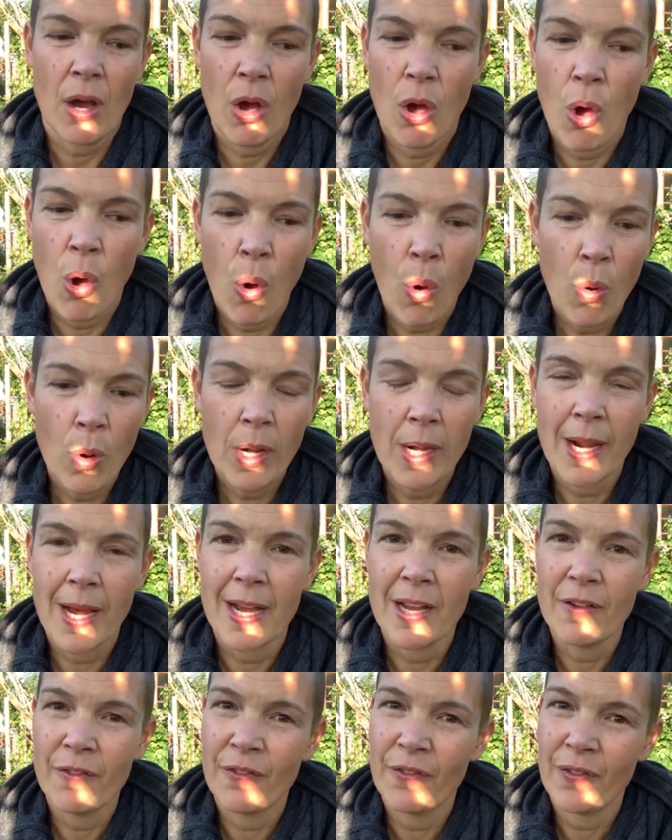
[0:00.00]
a whole
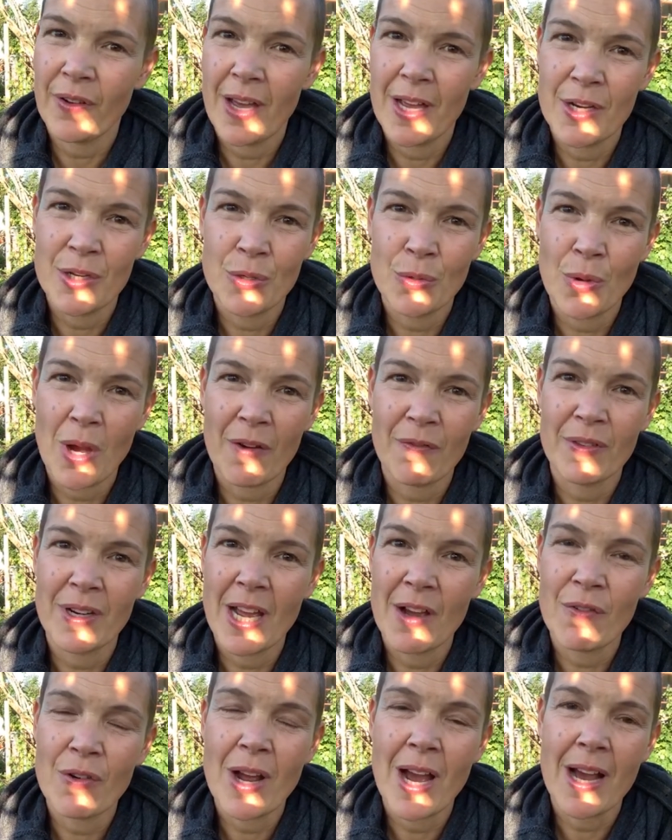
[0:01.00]
life and you have
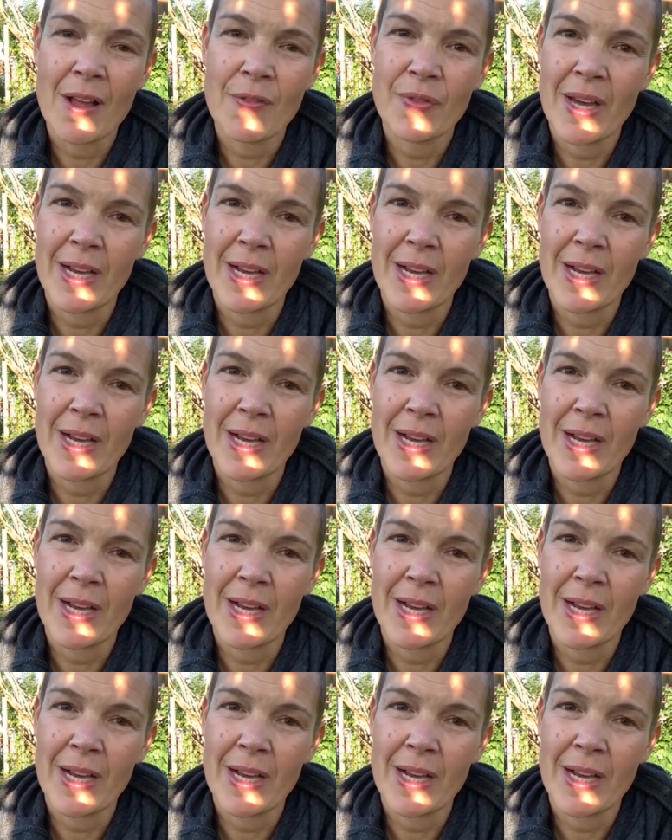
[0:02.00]
never had